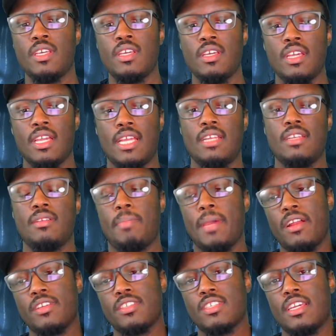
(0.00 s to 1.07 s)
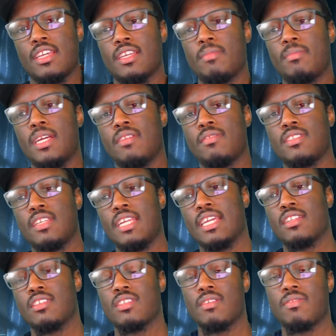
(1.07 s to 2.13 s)
and the parasite coming out of his neck
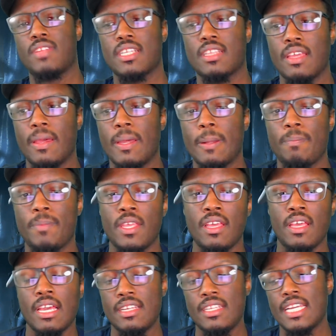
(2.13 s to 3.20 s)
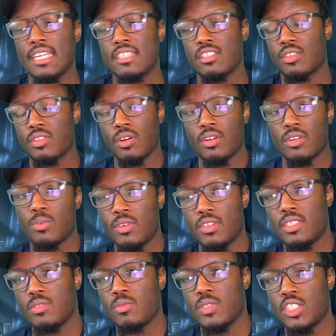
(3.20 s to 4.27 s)
and stuff like that. And you got the third
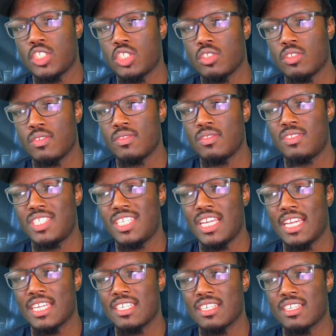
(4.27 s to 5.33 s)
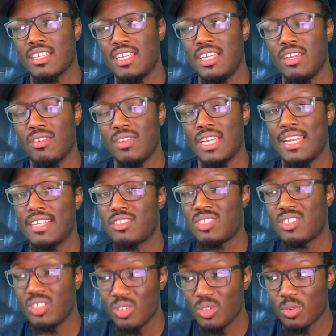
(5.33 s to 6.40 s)
one, which technically he only has
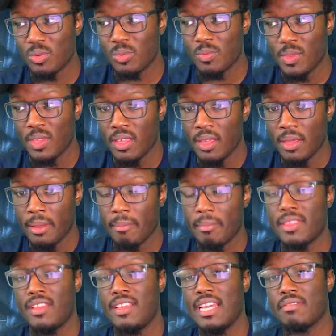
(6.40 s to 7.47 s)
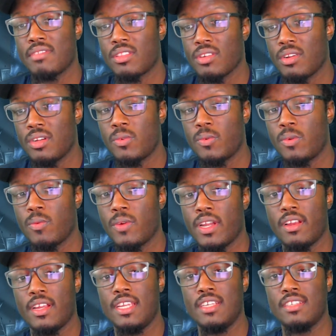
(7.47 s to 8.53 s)
2, but then you have the third one
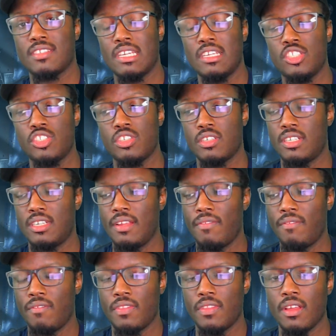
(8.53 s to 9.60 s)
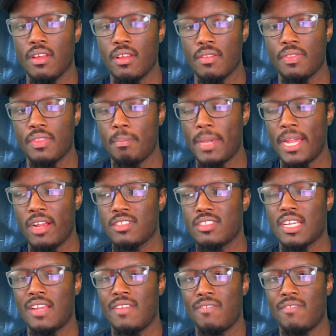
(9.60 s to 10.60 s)
where he is injured and the parasite